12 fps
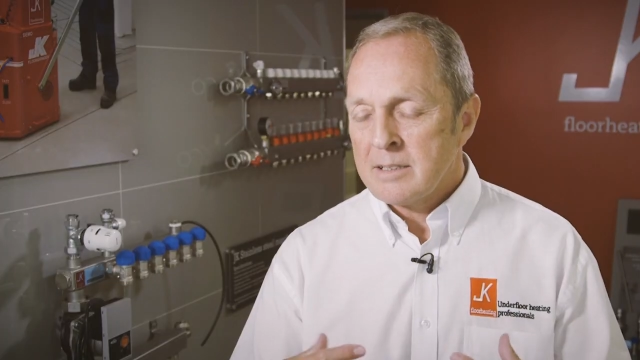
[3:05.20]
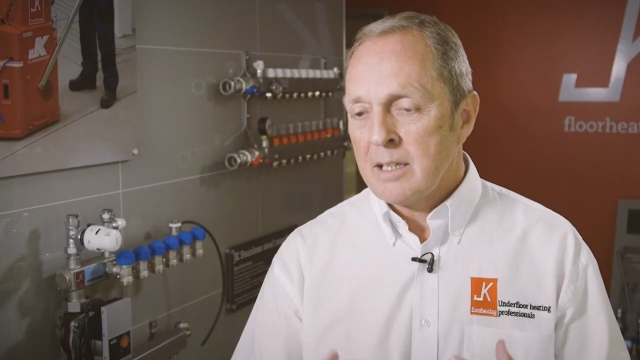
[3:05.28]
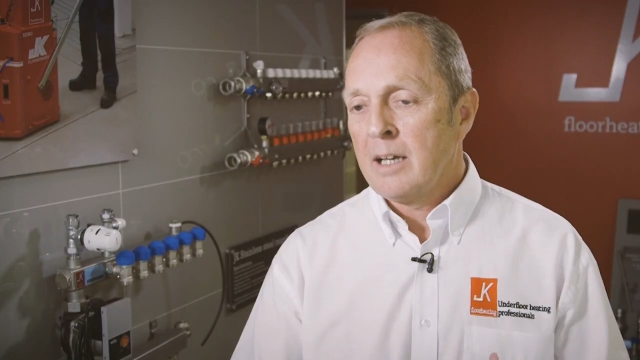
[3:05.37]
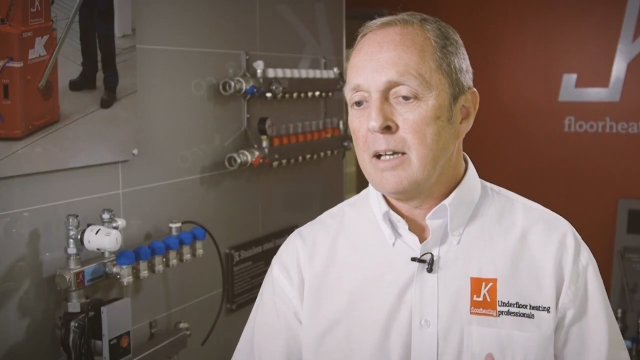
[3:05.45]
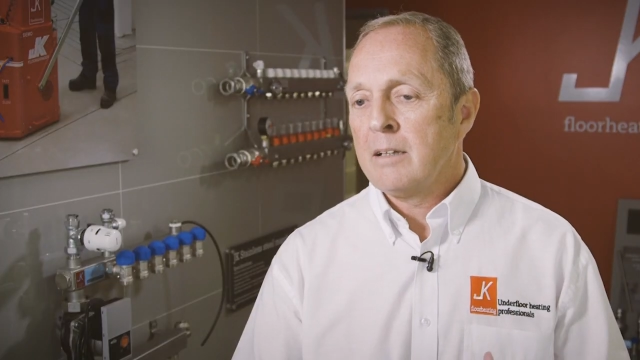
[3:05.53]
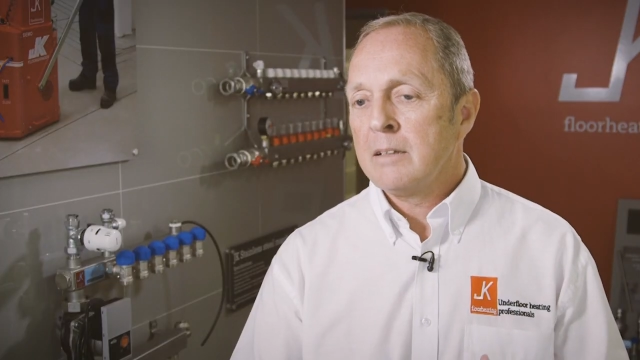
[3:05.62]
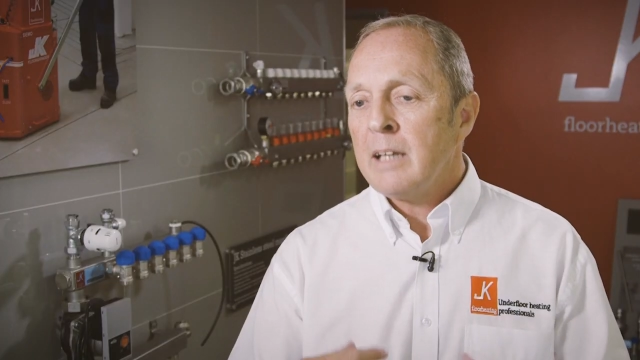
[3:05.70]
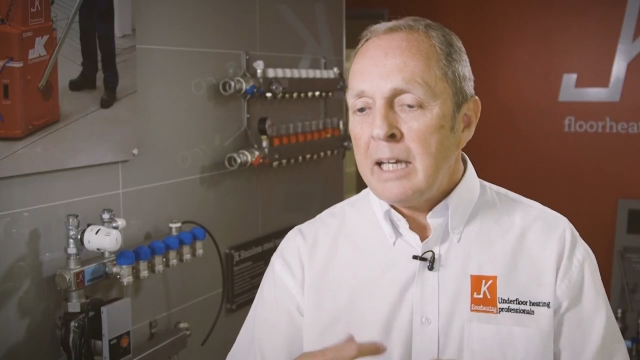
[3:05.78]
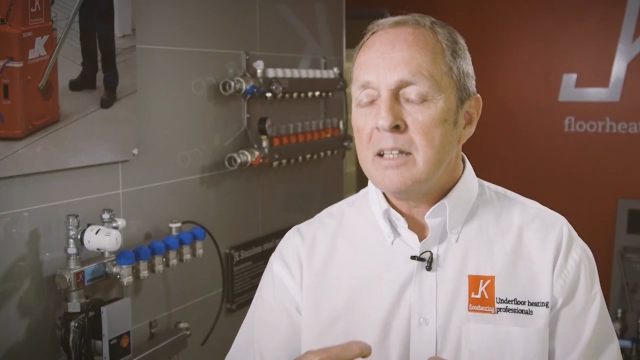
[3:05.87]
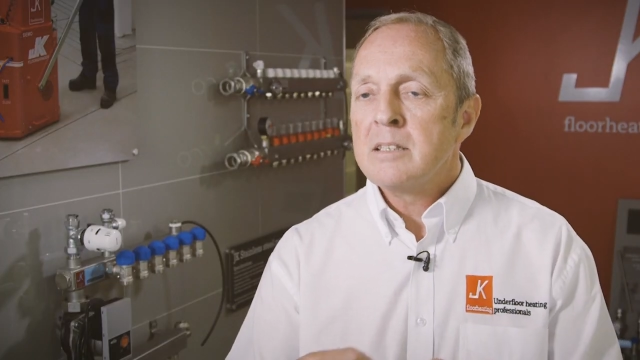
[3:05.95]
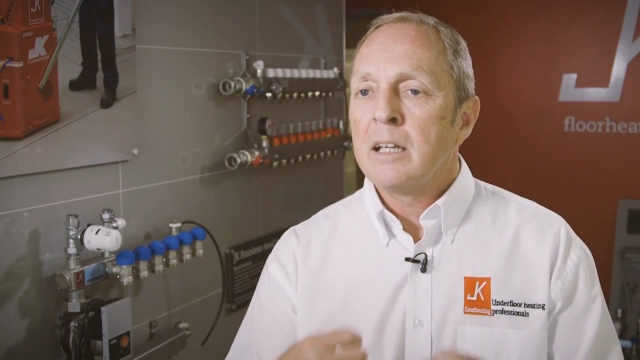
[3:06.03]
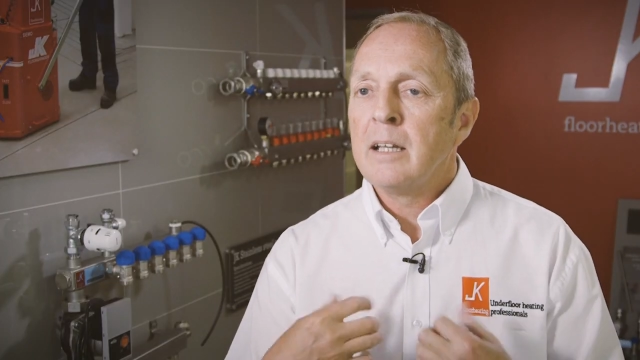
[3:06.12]
as that
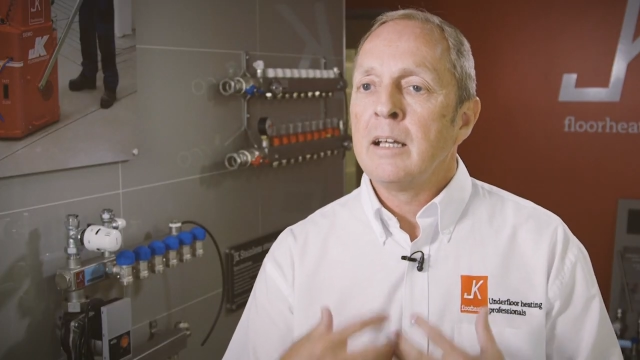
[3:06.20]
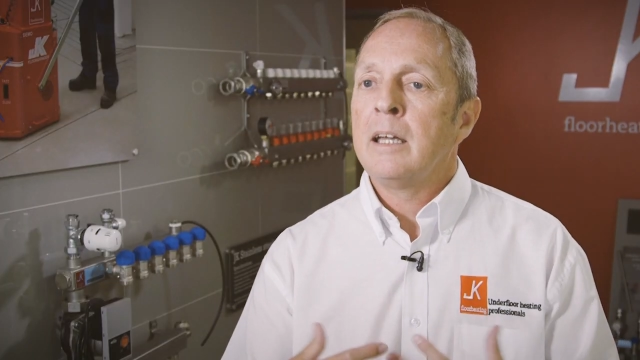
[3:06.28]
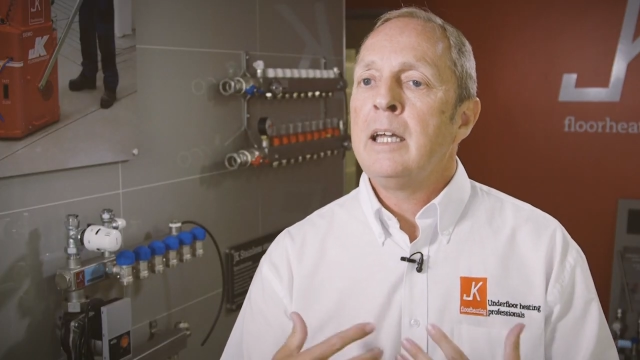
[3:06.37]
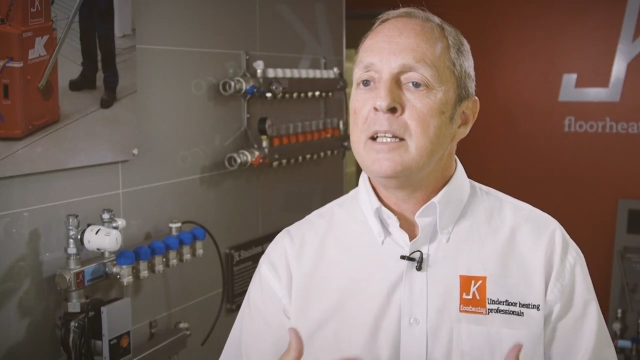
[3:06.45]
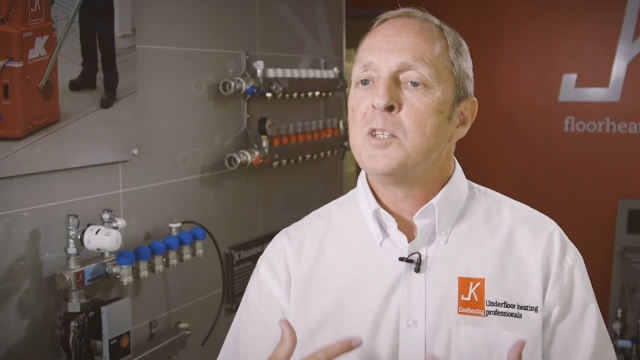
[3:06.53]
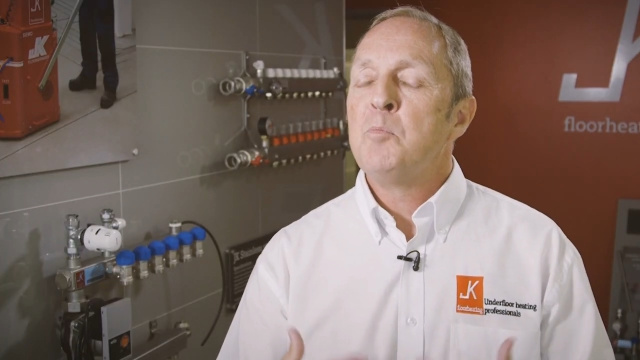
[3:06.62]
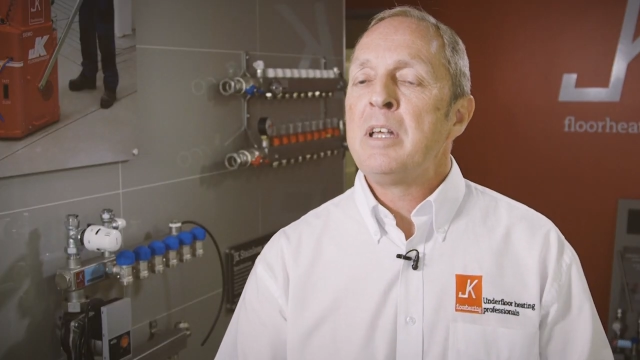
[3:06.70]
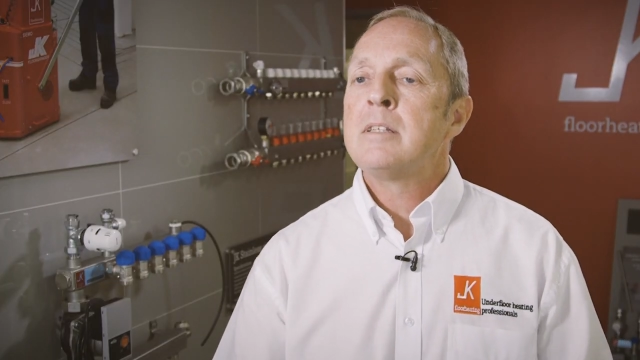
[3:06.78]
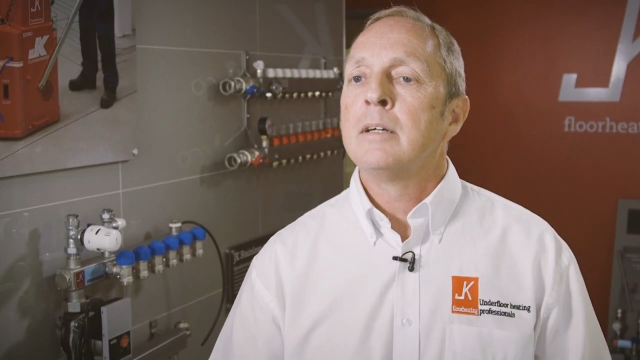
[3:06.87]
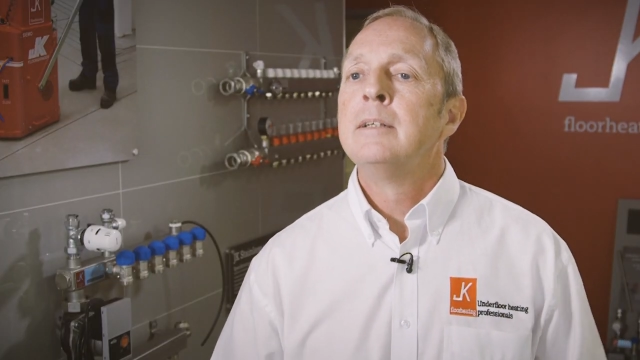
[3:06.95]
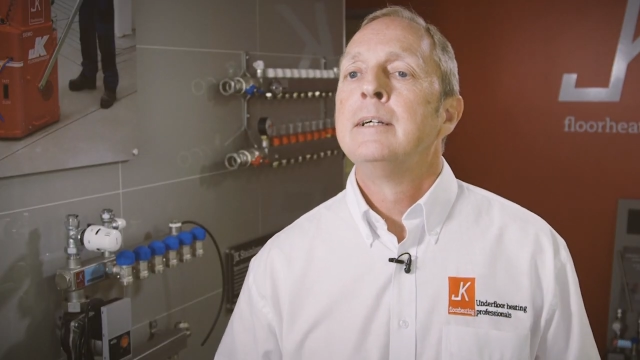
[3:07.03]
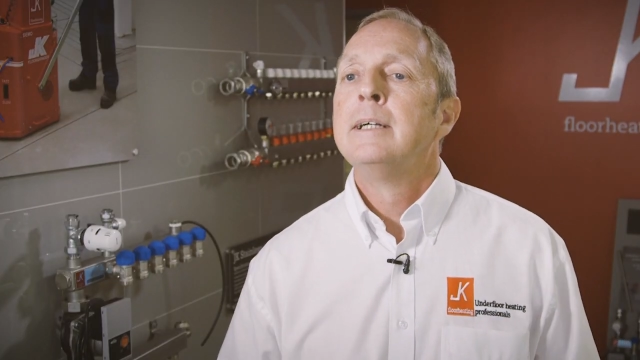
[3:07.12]
heat sink, that heat
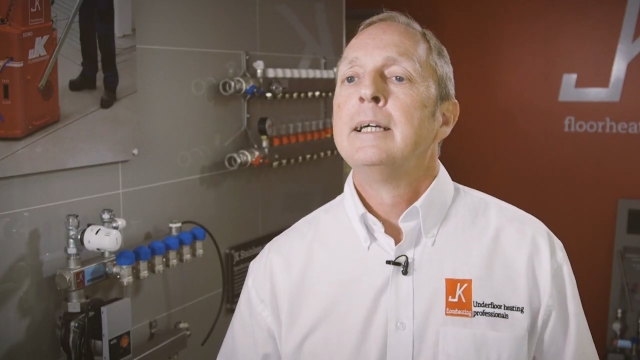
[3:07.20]
emitter,